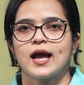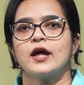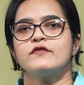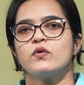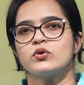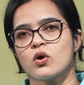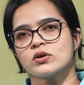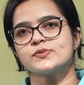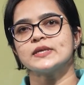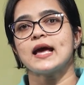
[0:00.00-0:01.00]
and
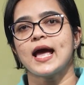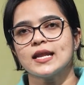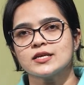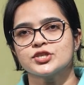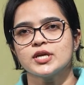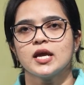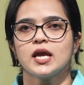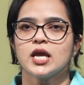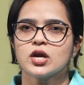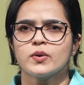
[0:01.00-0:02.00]
photons with energy
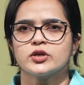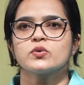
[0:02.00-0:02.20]
equal